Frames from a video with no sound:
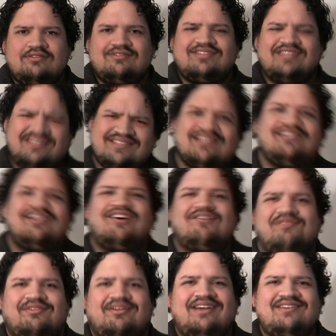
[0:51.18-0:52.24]
Thanks a lot,
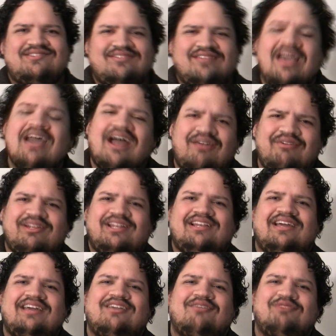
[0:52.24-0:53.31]
Verizon. I really
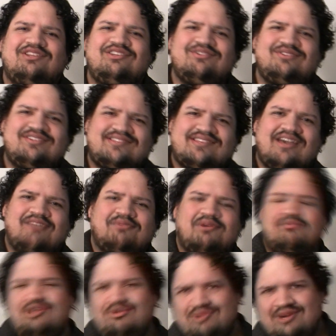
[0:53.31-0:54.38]
like it when you decide what
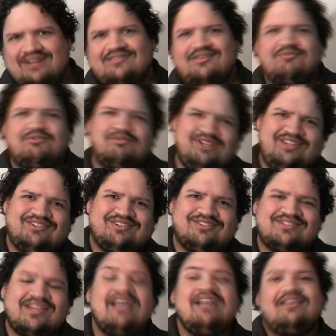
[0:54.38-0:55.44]
we want and what we don't.
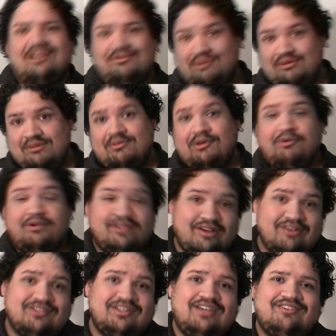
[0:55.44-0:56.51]
Like, remember when
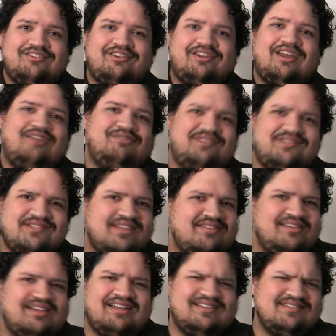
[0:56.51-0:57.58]
all the other carriers had
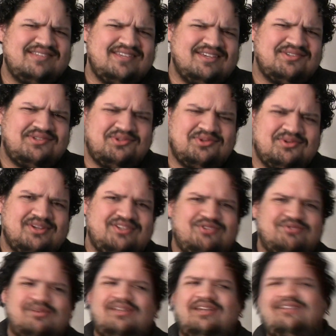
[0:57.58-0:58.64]
the Galaxy S2 and you
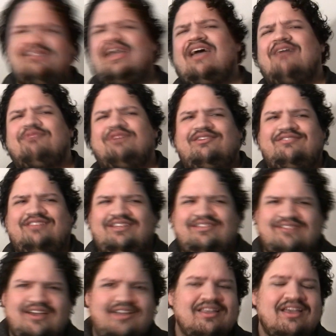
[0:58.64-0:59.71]
were like, nah, we don't need
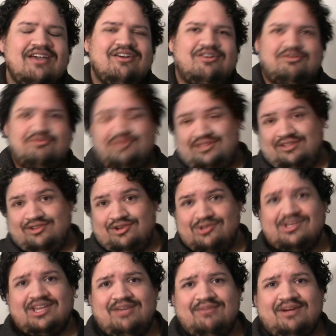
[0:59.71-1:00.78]
that. Or when the
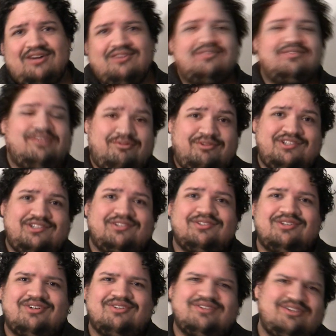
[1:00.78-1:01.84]
Note came out, the original
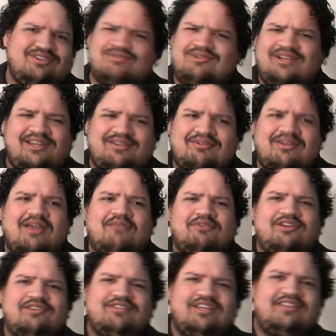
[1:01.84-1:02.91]
Note, and you were like, we
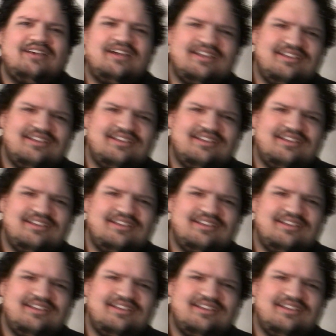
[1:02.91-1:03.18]
don't need that